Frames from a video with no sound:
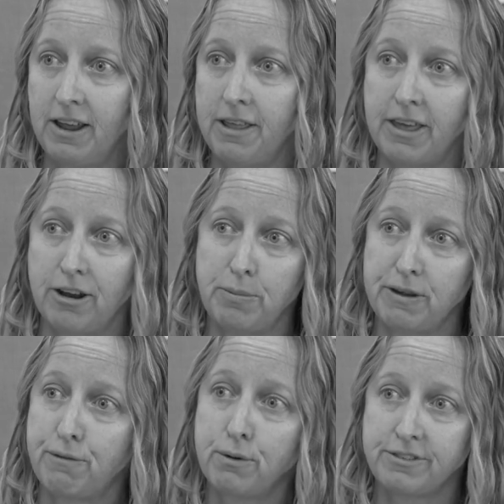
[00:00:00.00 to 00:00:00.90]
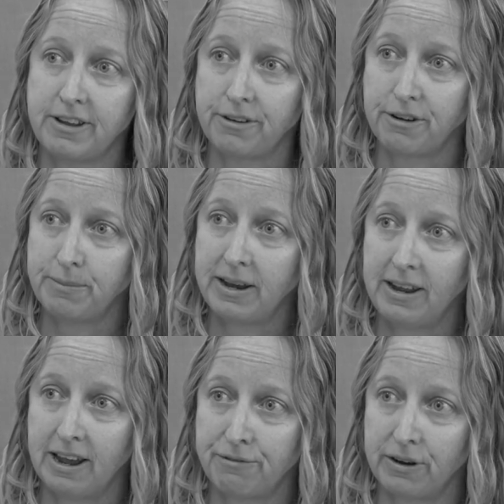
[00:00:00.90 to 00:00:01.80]
that are being forced down on many
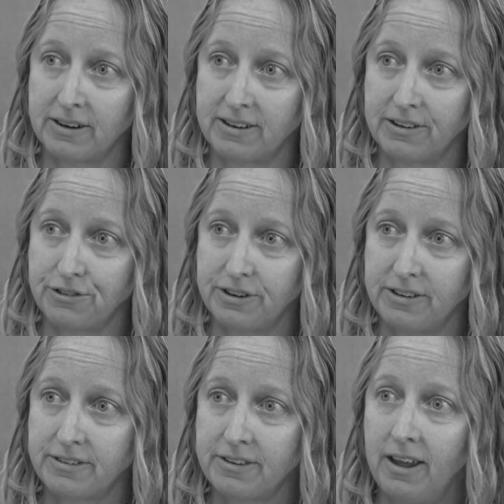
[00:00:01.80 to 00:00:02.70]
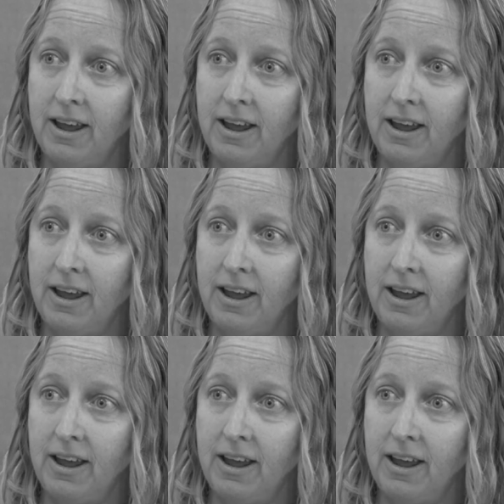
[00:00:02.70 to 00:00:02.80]
African countries